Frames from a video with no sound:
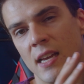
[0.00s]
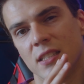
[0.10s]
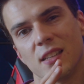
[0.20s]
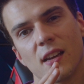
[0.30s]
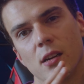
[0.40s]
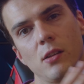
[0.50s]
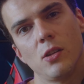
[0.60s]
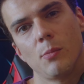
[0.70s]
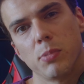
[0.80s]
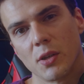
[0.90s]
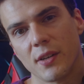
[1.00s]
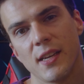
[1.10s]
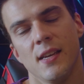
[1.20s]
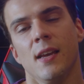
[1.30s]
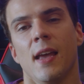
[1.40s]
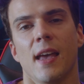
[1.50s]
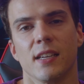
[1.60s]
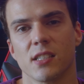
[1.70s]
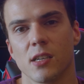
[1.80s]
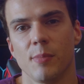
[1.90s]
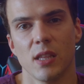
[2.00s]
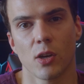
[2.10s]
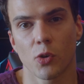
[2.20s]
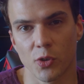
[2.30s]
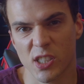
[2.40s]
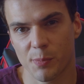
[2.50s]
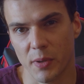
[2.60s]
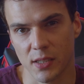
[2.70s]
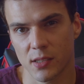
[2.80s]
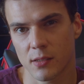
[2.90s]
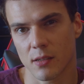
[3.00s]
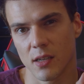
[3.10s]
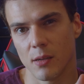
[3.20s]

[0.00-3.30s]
It's not going to look blurry. And it's going to be the crispest,